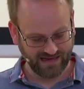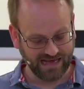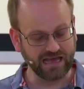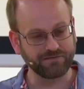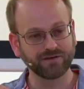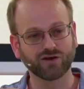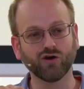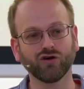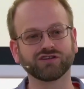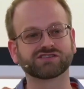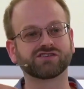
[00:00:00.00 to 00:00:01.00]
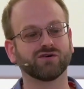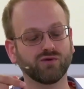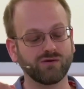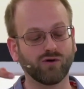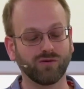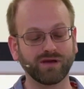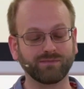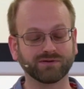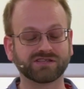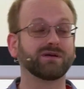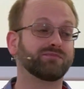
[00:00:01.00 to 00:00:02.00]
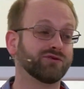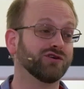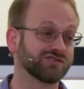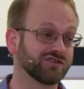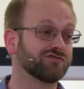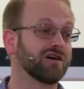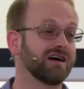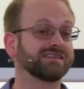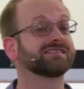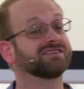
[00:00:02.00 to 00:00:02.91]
If at Cornerstone we want people to be brought to Christ and